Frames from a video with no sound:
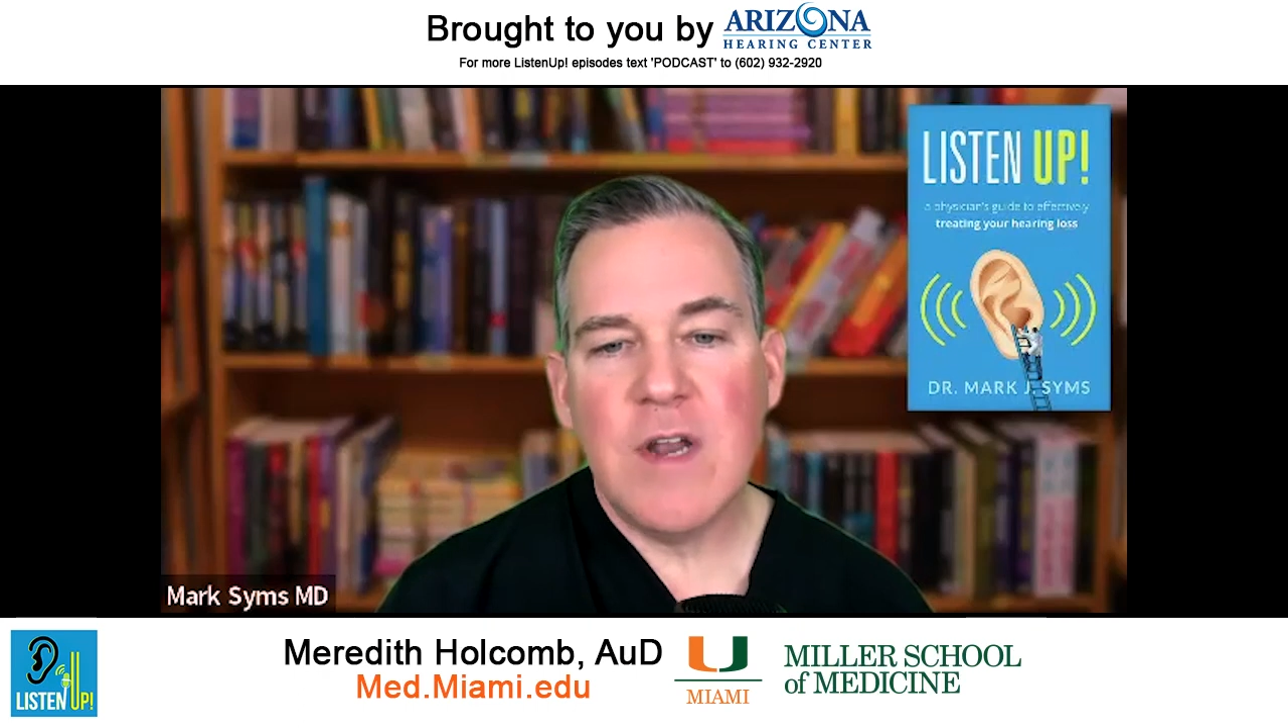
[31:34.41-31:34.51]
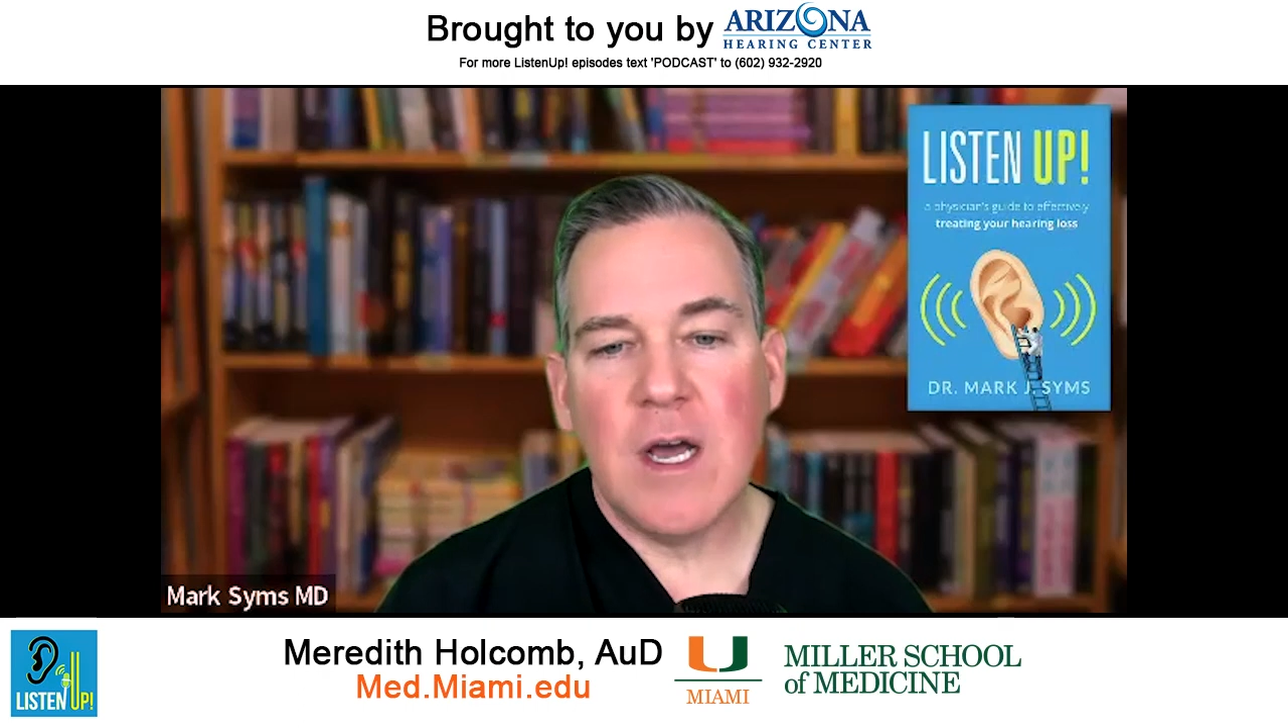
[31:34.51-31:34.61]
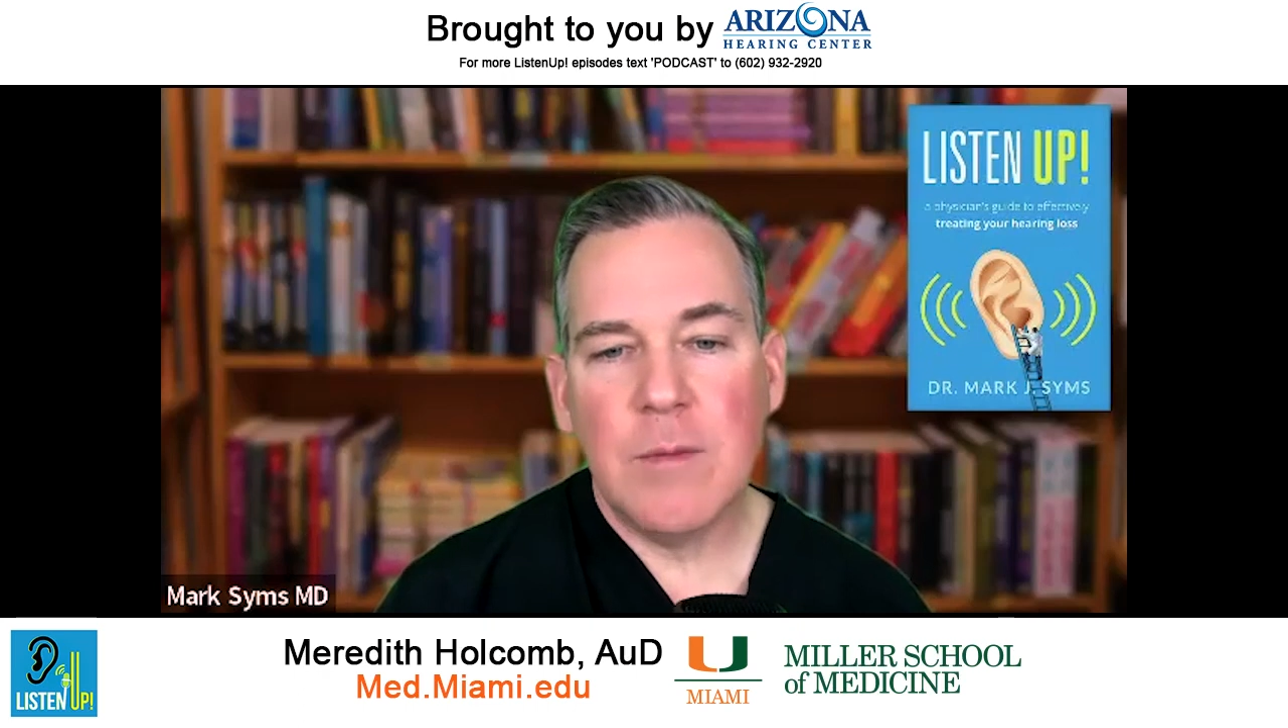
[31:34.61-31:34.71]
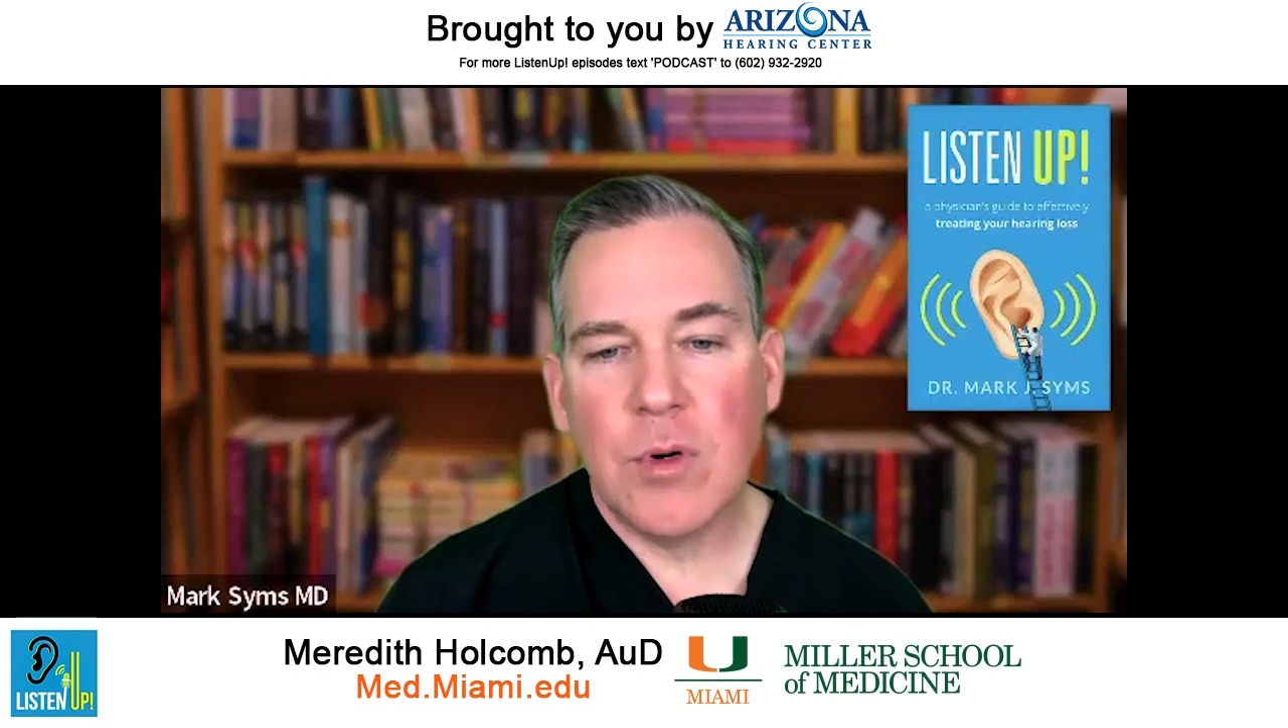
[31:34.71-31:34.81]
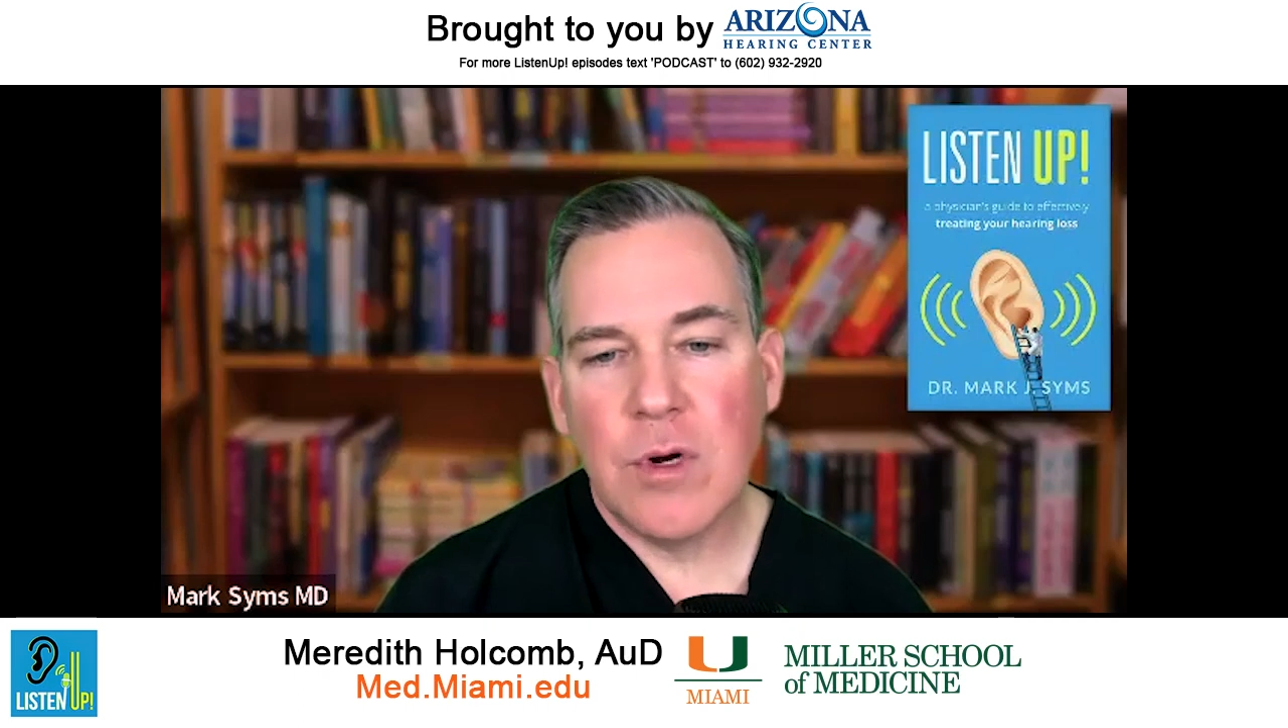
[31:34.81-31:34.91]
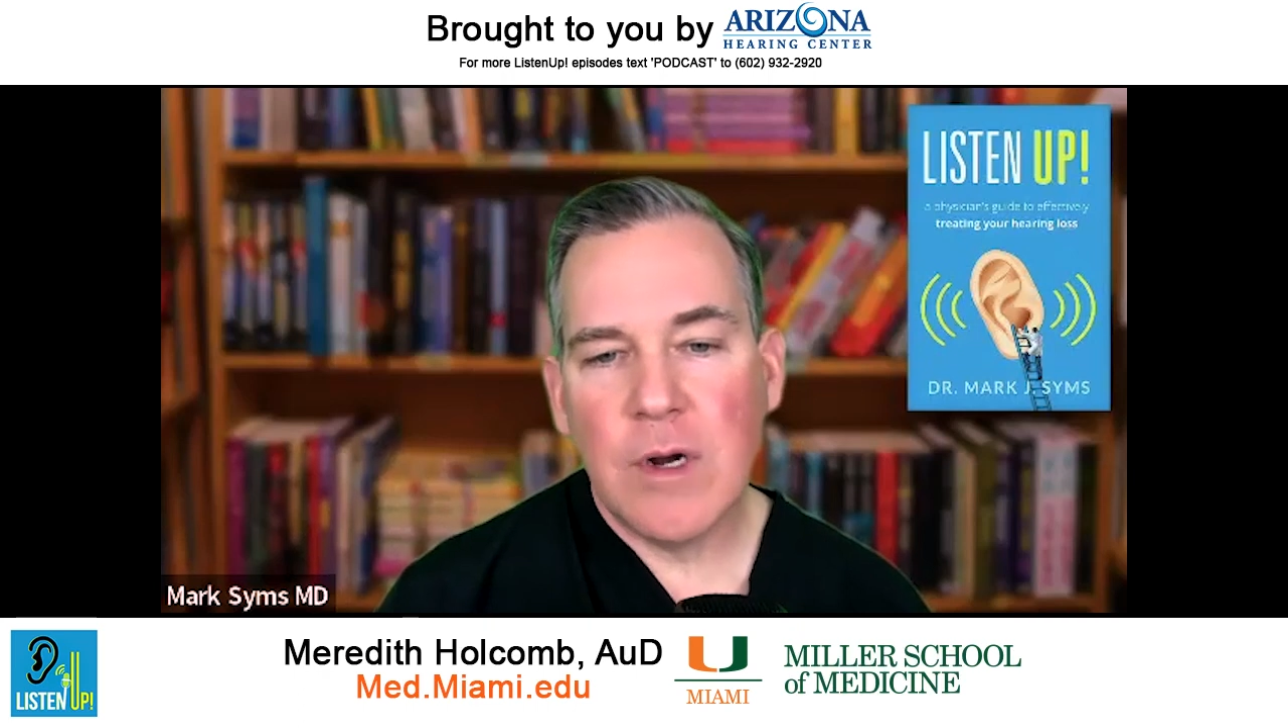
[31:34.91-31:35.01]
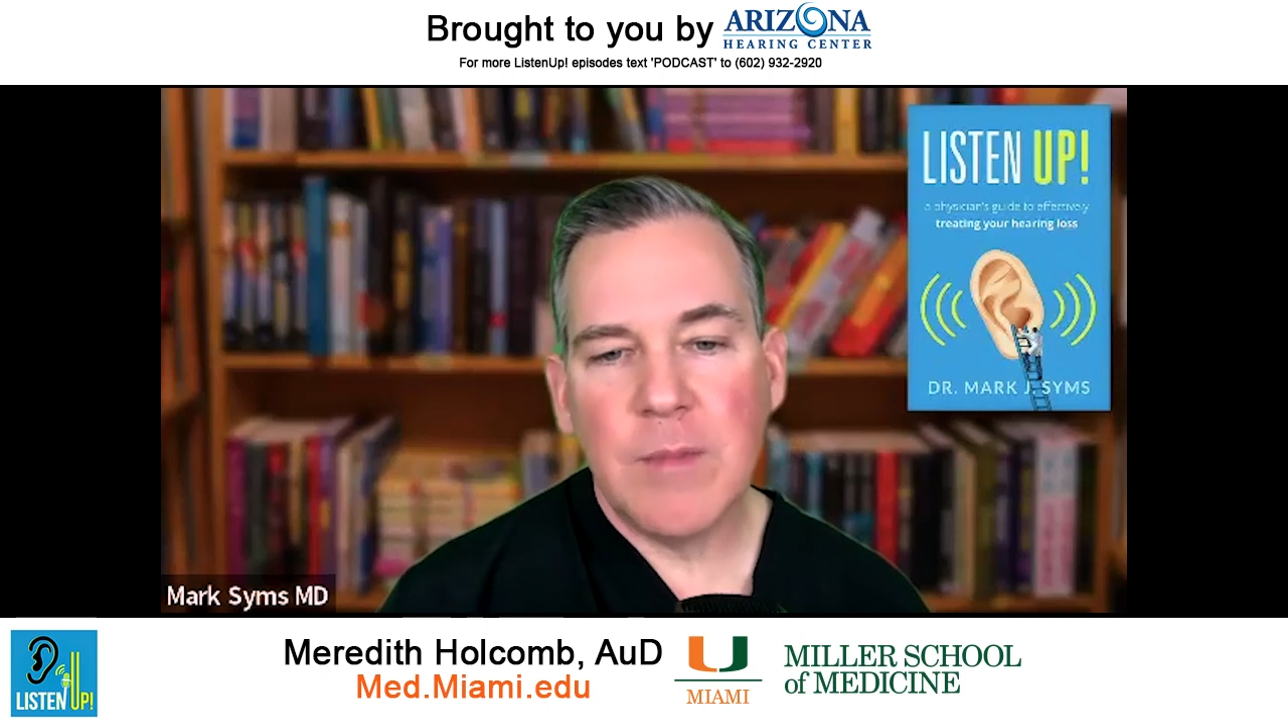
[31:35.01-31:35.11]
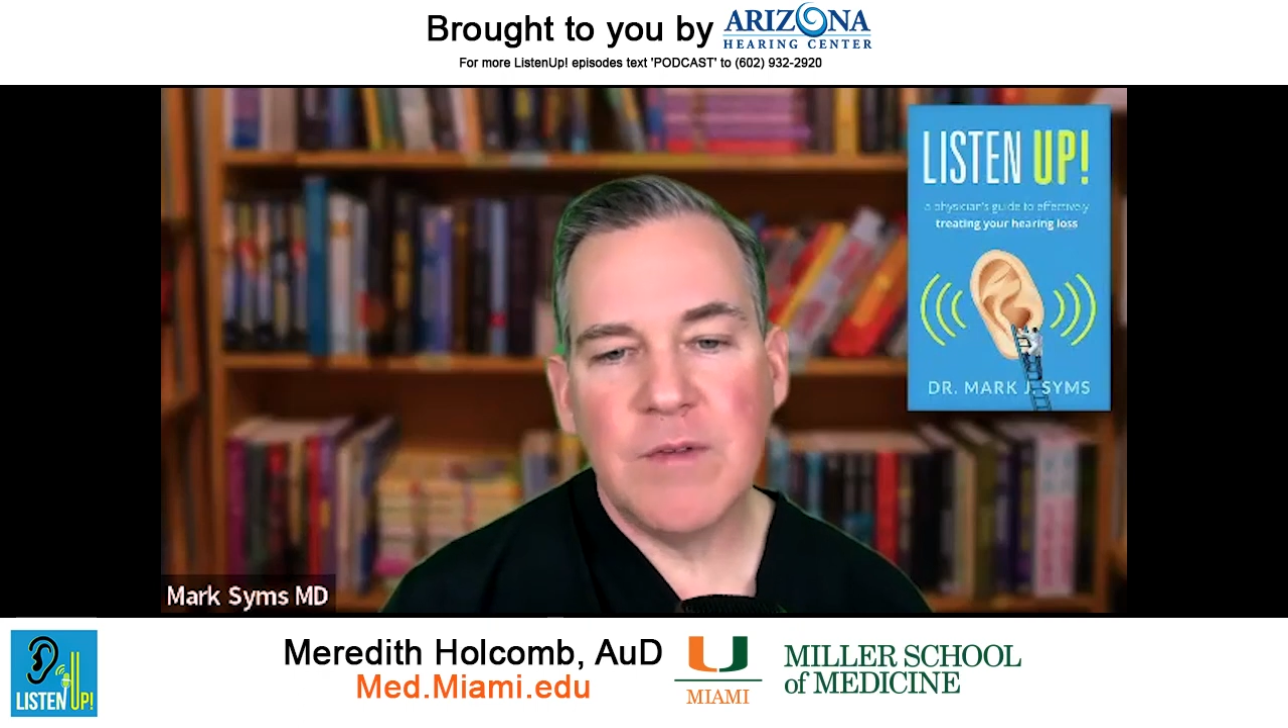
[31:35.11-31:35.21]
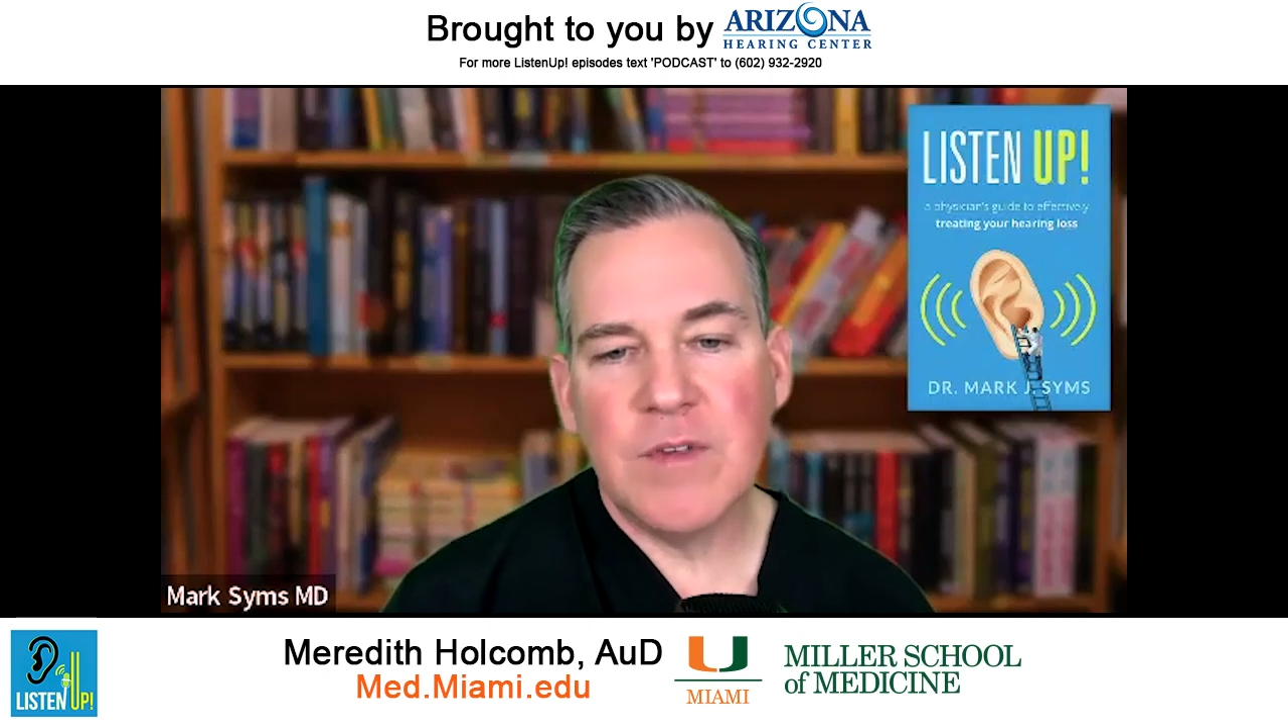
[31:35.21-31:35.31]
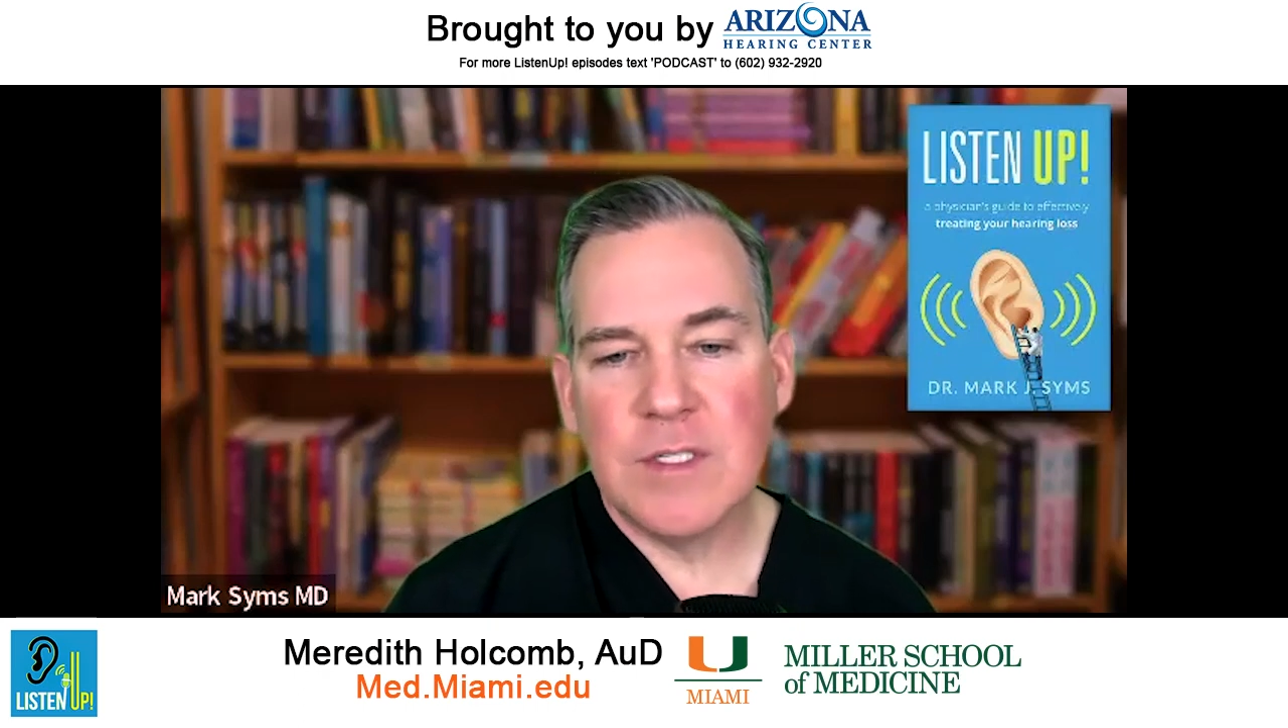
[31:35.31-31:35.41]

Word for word: non-programming